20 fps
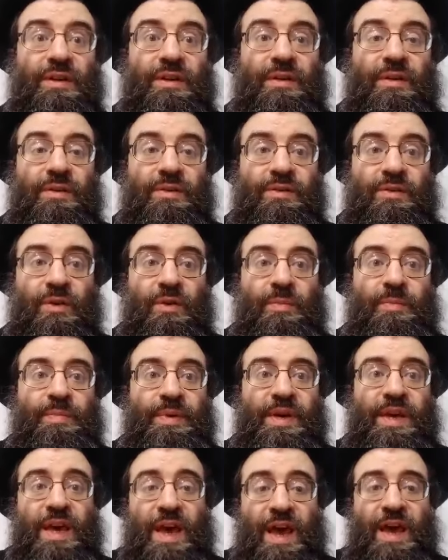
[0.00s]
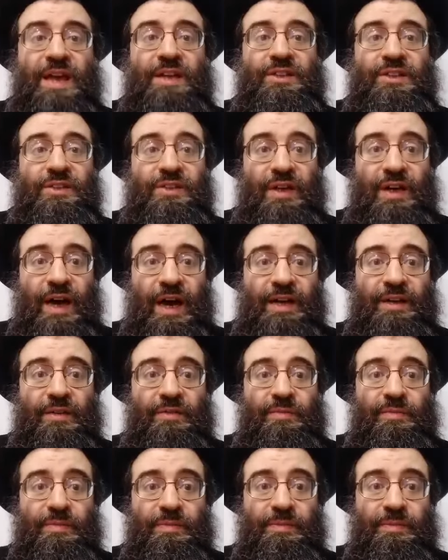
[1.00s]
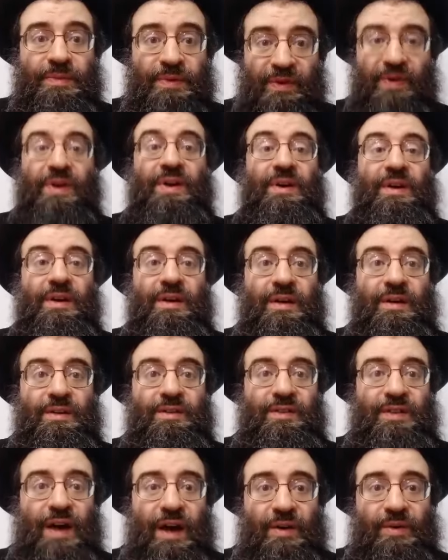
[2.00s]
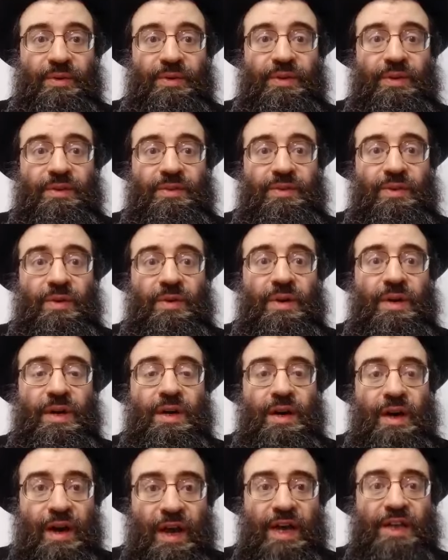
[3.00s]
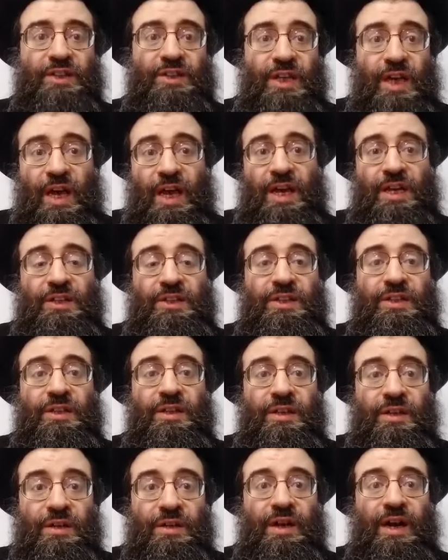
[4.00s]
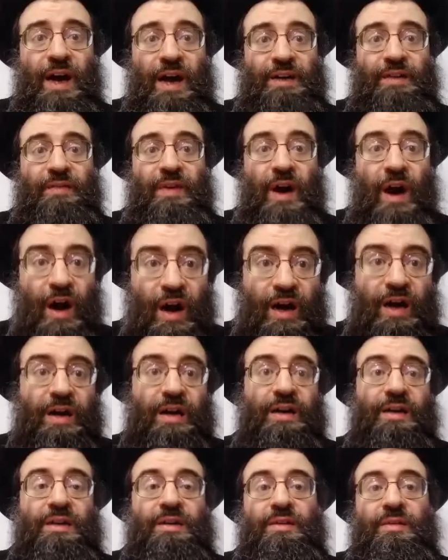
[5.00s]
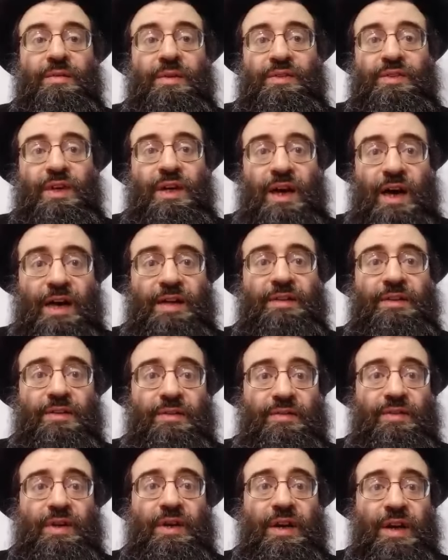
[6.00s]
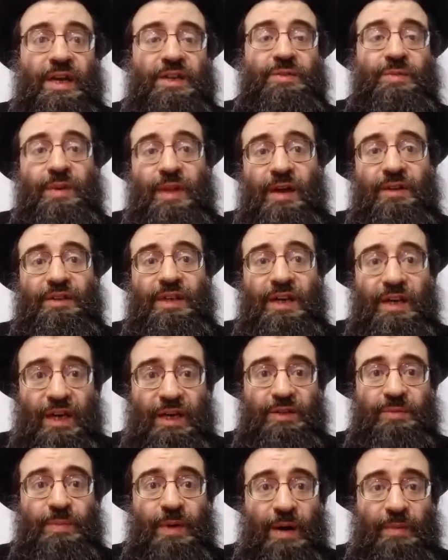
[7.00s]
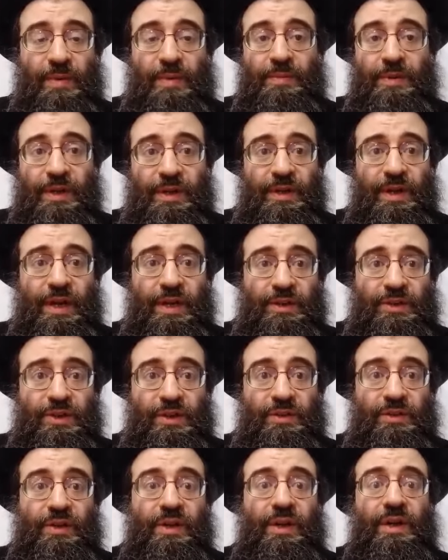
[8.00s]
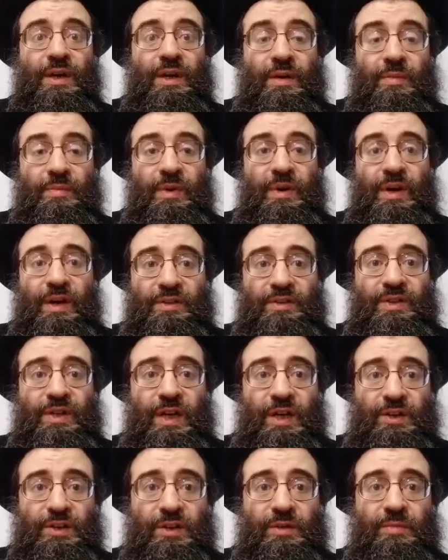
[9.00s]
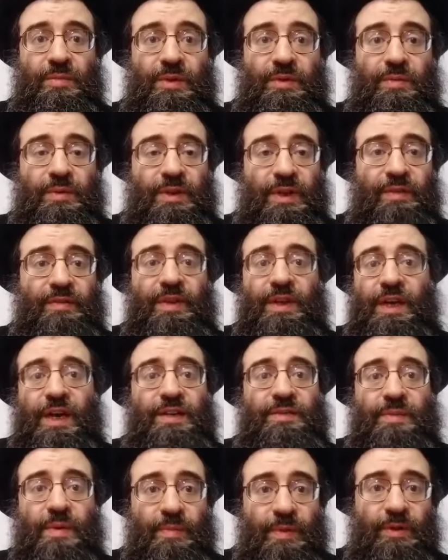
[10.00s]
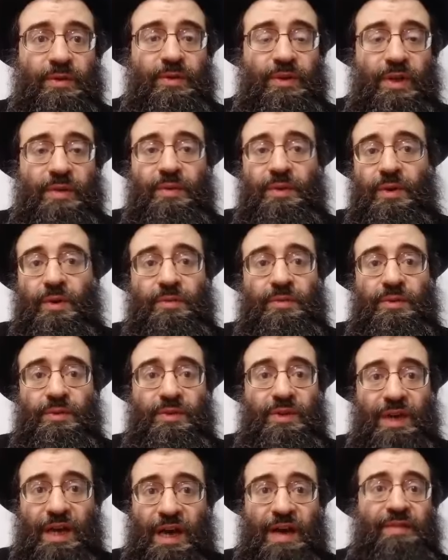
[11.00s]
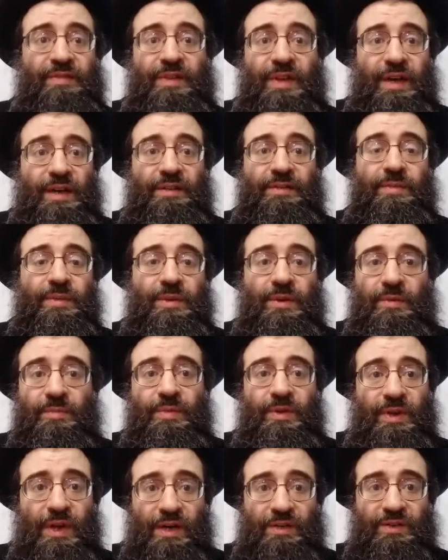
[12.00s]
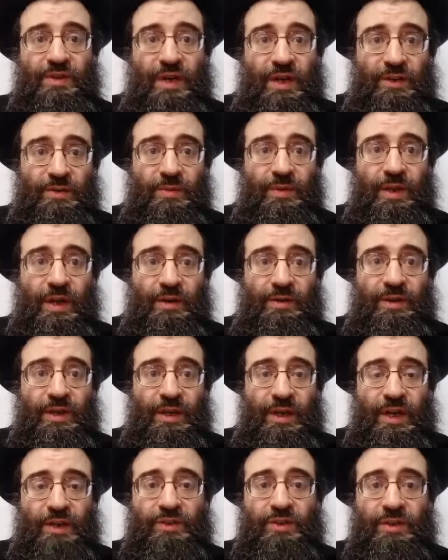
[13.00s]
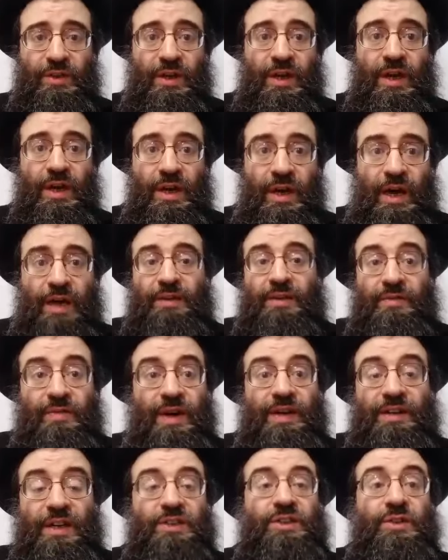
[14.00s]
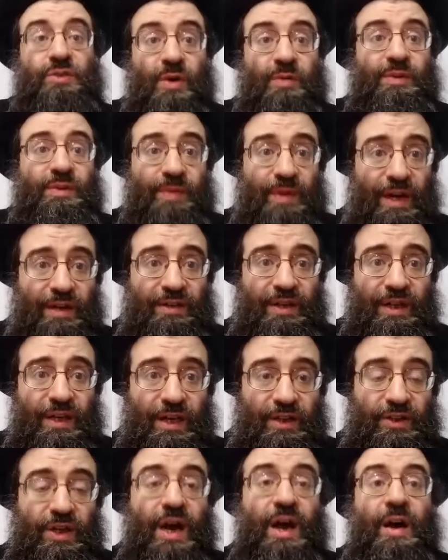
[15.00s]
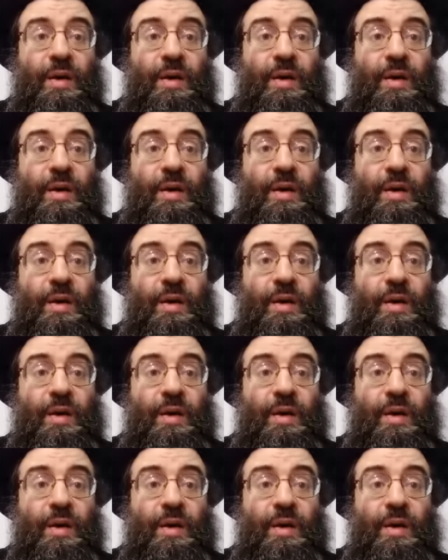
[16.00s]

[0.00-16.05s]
So PH is a kind of F sound. So Reish H kind of was a kind of Reish without Dagesh probably in the ancient pronunciation. But whatever the case may be, today we don't have that. We don't pronounce Reish without Dagesh, and in fact Reish is always without Dagesh.